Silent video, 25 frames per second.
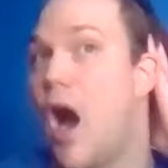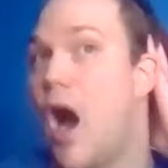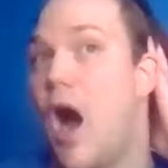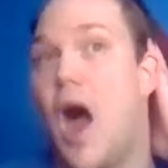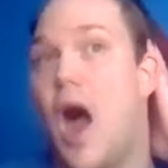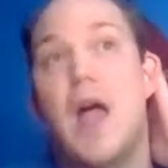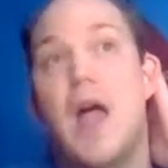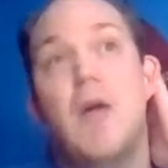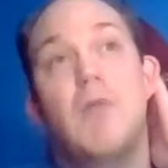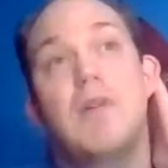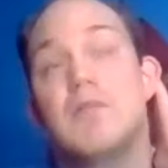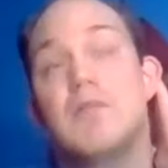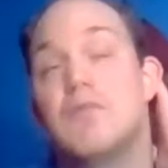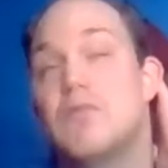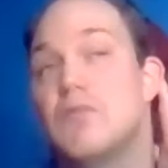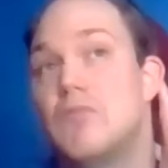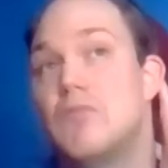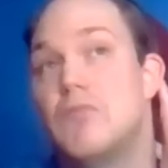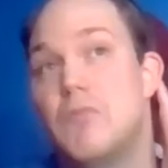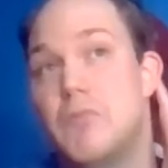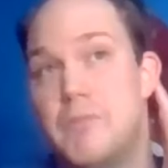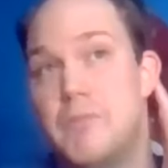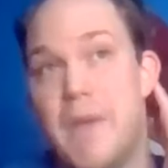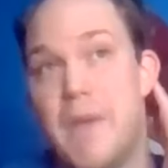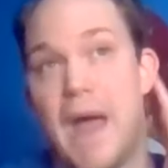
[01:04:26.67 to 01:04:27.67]
I would,
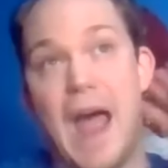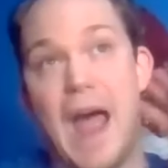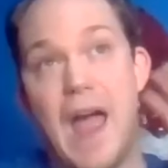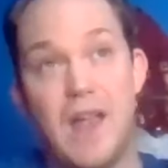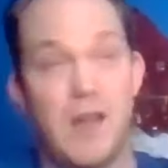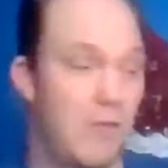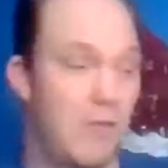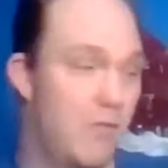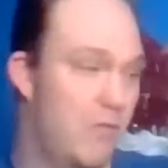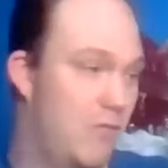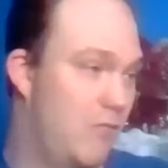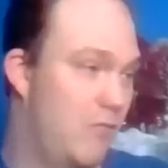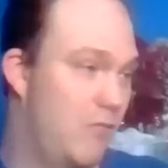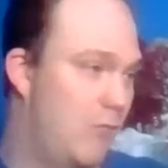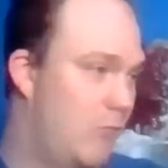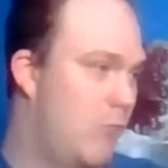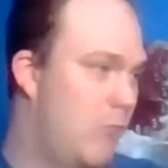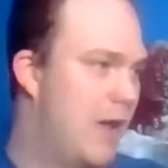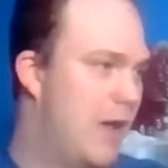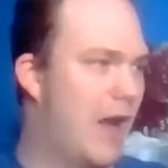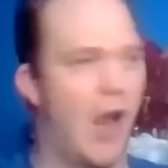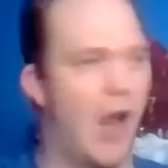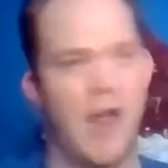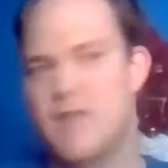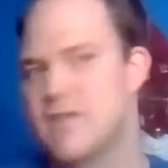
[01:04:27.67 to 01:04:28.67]
back
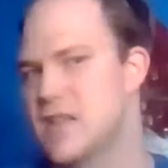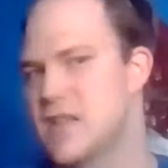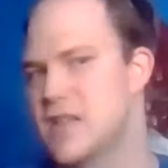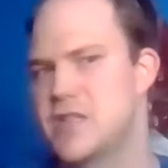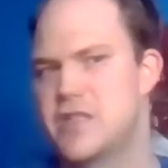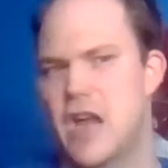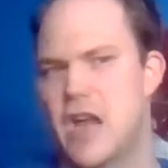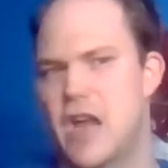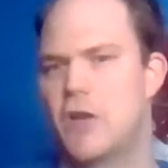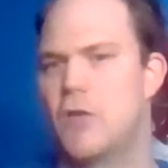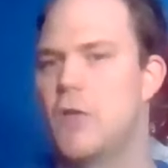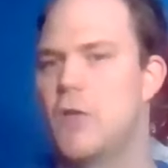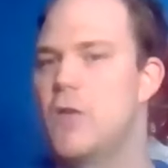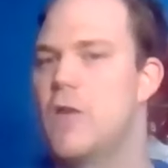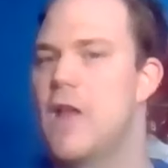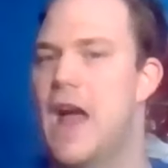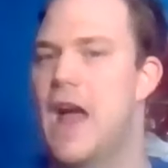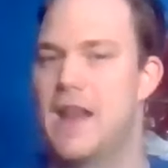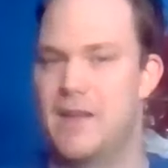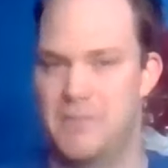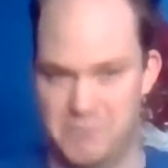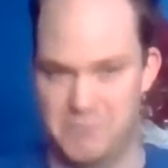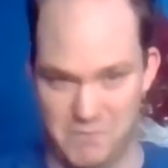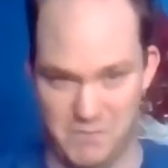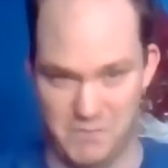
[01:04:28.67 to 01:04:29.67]
when I was in general
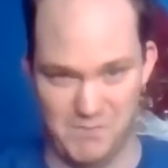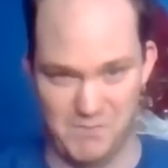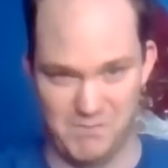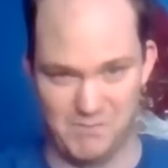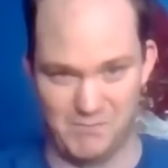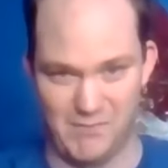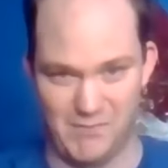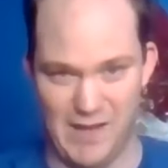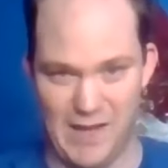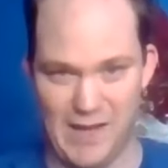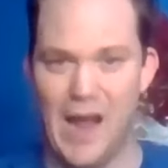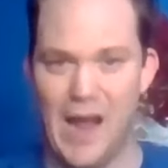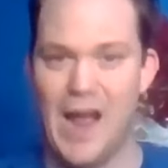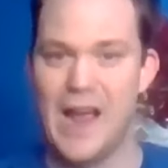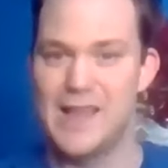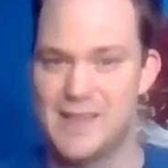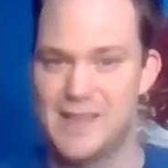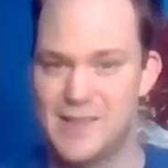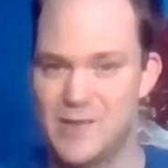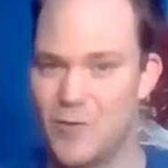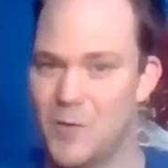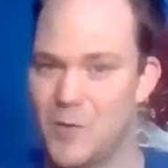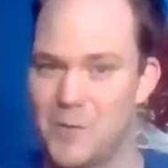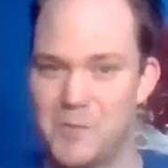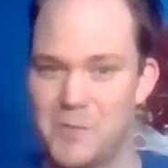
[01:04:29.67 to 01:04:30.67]
ed in high
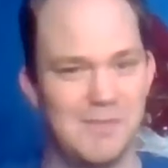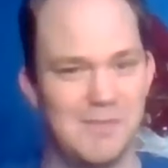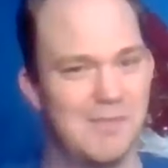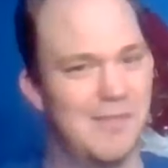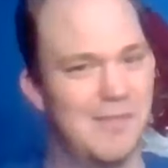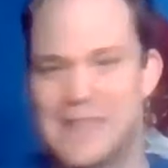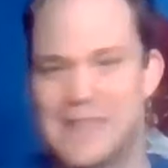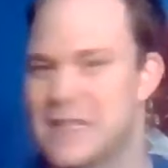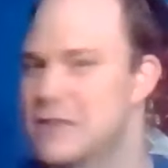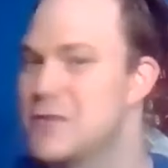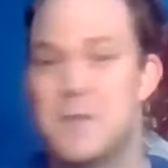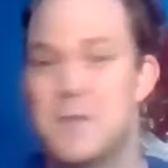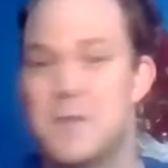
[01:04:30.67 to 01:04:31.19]
school, this